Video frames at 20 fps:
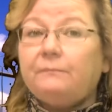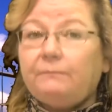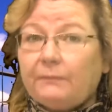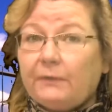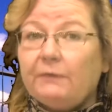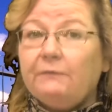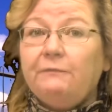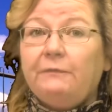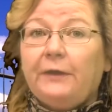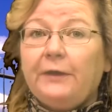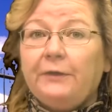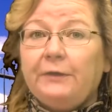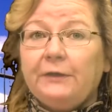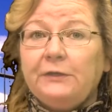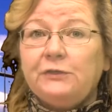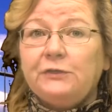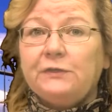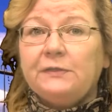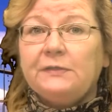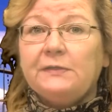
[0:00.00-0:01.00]
Fire
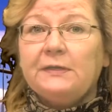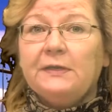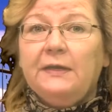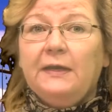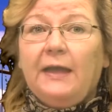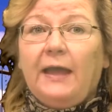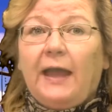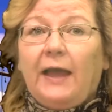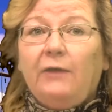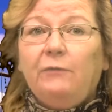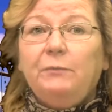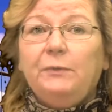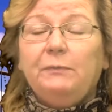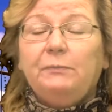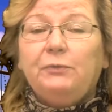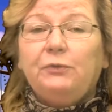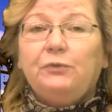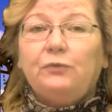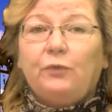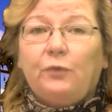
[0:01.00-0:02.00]
engines have been
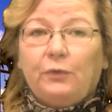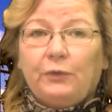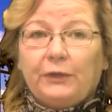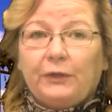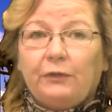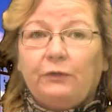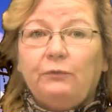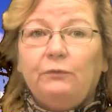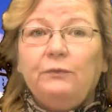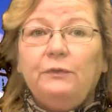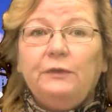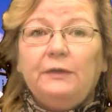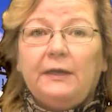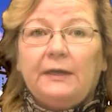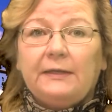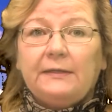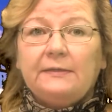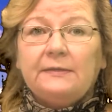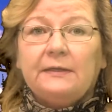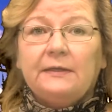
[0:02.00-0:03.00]
patrolling through the
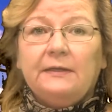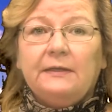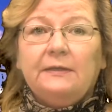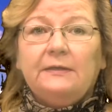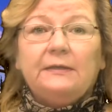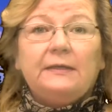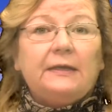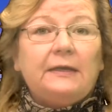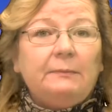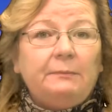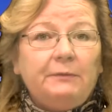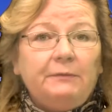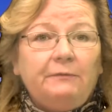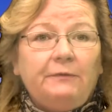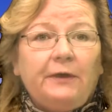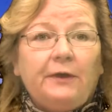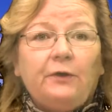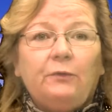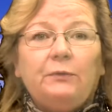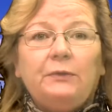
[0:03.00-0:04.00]
nights to keep the
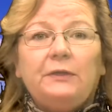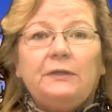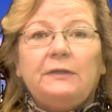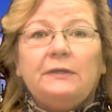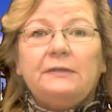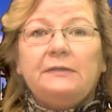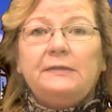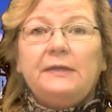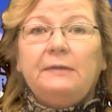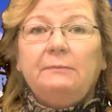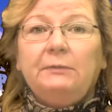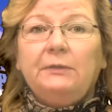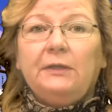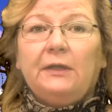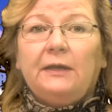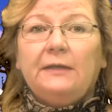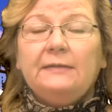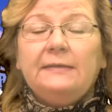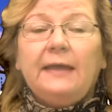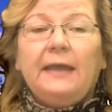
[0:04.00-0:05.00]
fire within containment
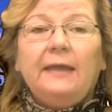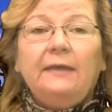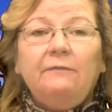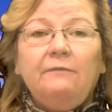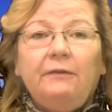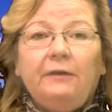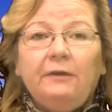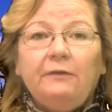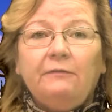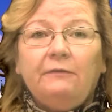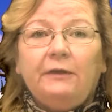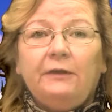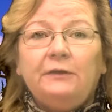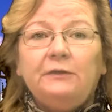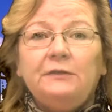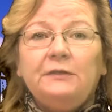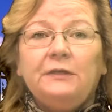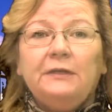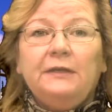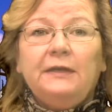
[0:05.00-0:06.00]
lines, and
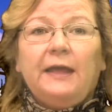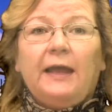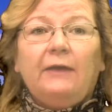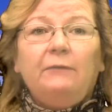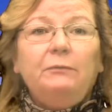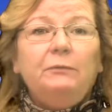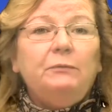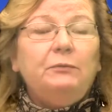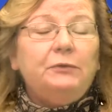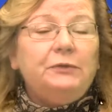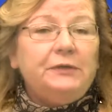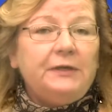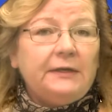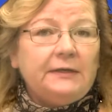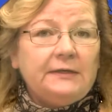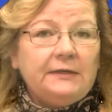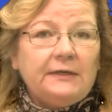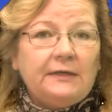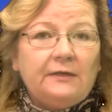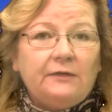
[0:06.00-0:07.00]
firefighters have been
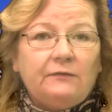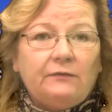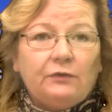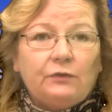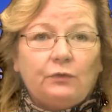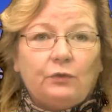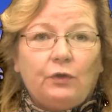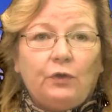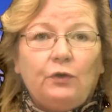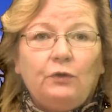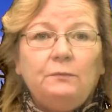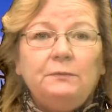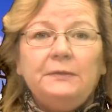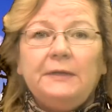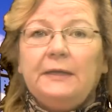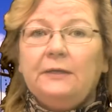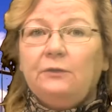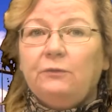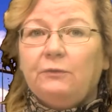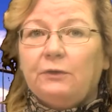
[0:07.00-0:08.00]
protecting individual homes
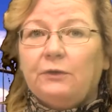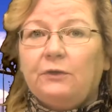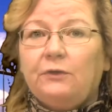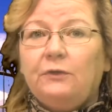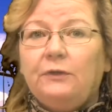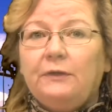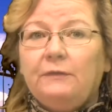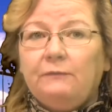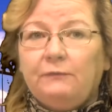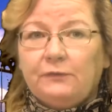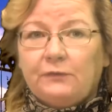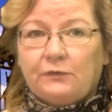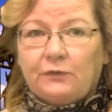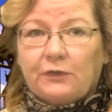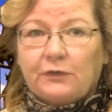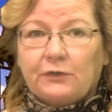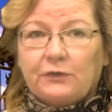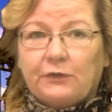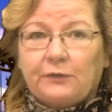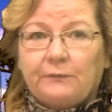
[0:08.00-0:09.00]
and critical
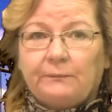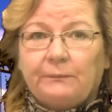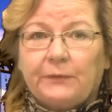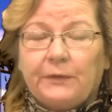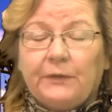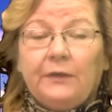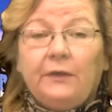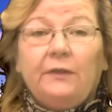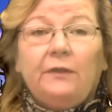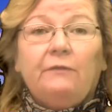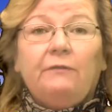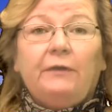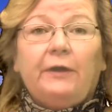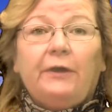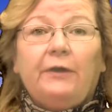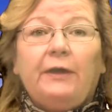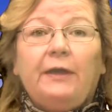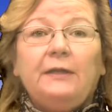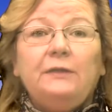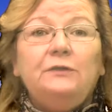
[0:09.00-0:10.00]
infrastructure. The
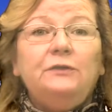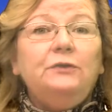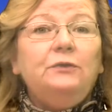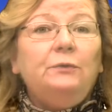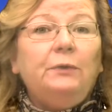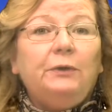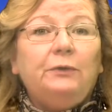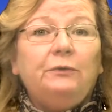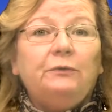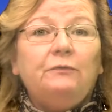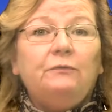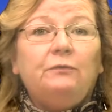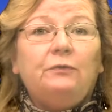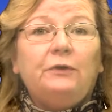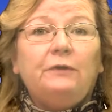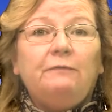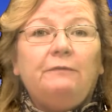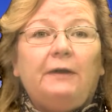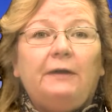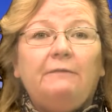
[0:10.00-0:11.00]
fire had
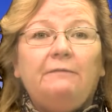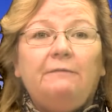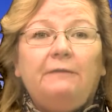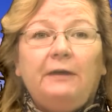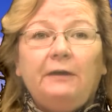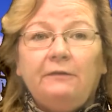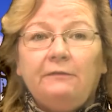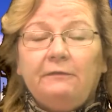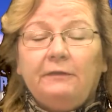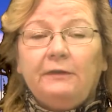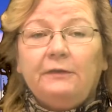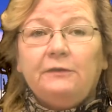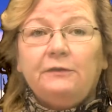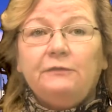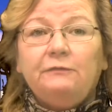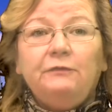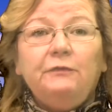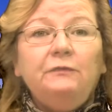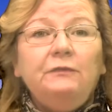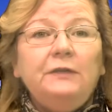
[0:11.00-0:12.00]
245
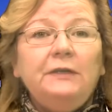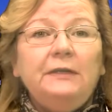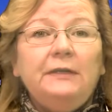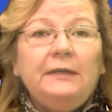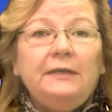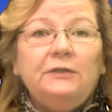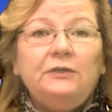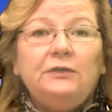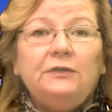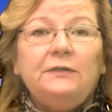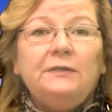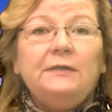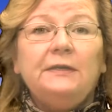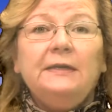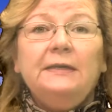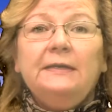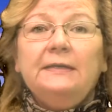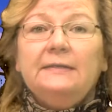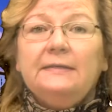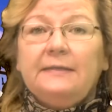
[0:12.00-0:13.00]
firefighters, 15 engines,
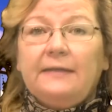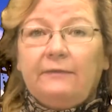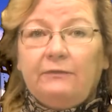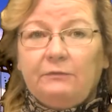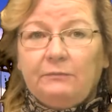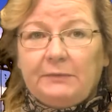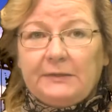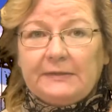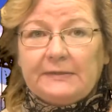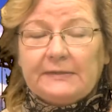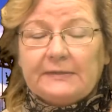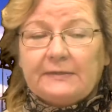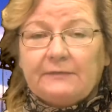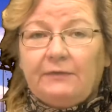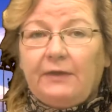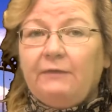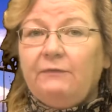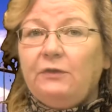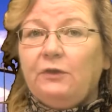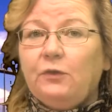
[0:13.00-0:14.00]
7 pieces
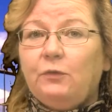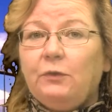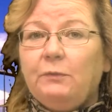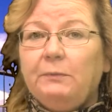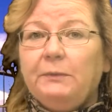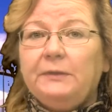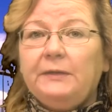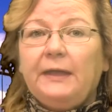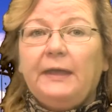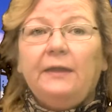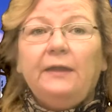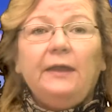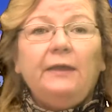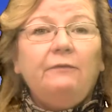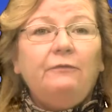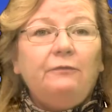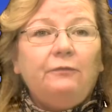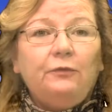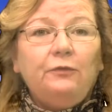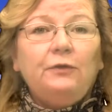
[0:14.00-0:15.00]
of heavy equipment, and a
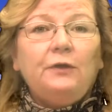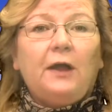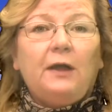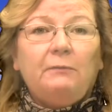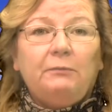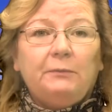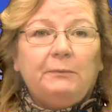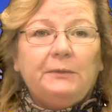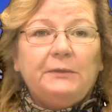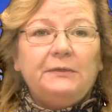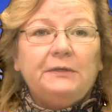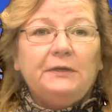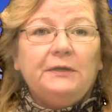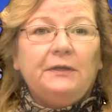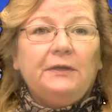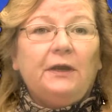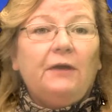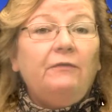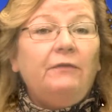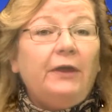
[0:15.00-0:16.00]
full complement
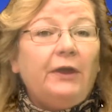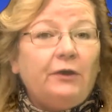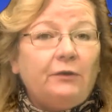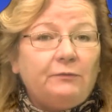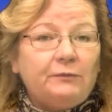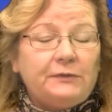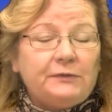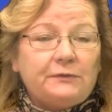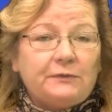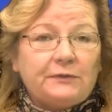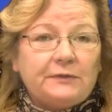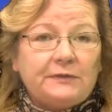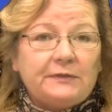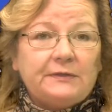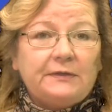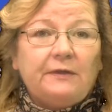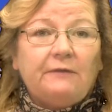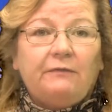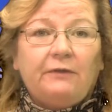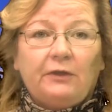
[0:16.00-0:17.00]
of air
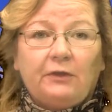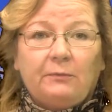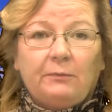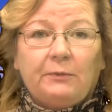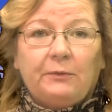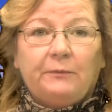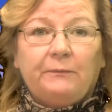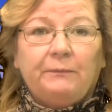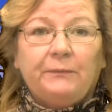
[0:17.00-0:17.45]
resources available.